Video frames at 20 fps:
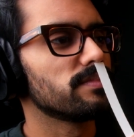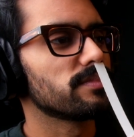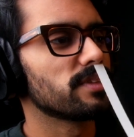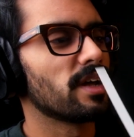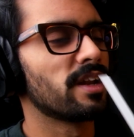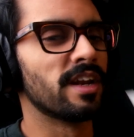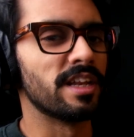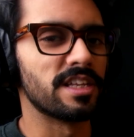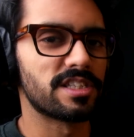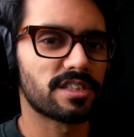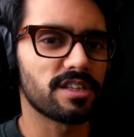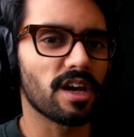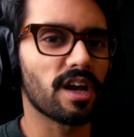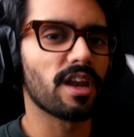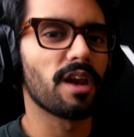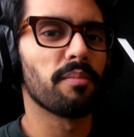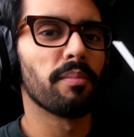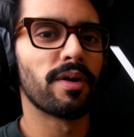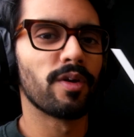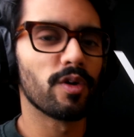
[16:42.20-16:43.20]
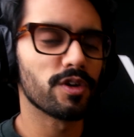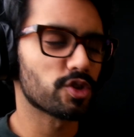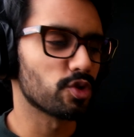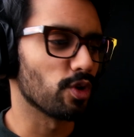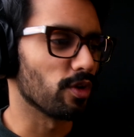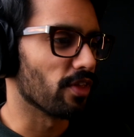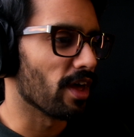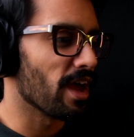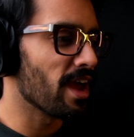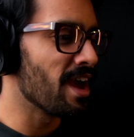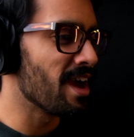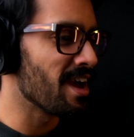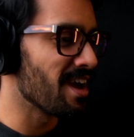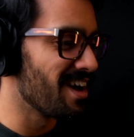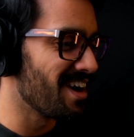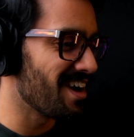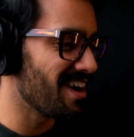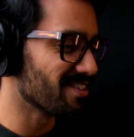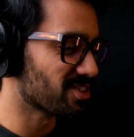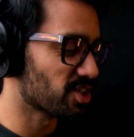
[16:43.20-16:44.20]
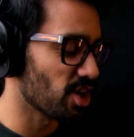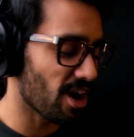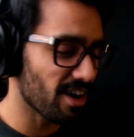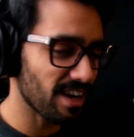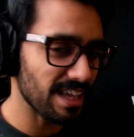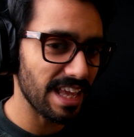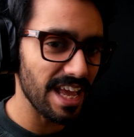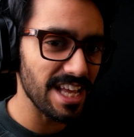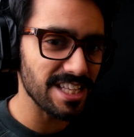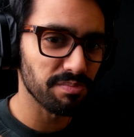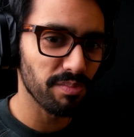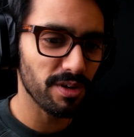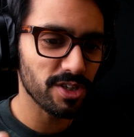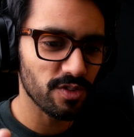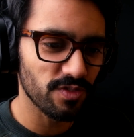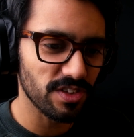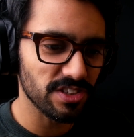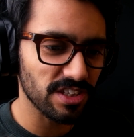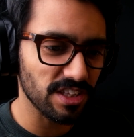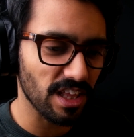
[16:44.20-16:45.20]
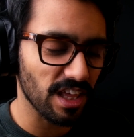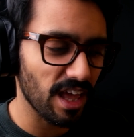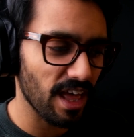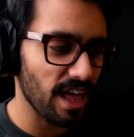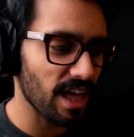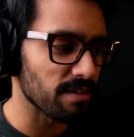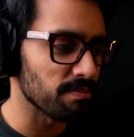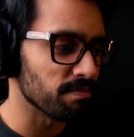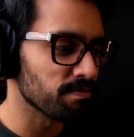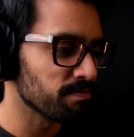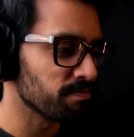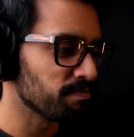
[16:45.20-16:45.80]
And I stuck it up my nostril there. I'm trying to get as much of this as I can.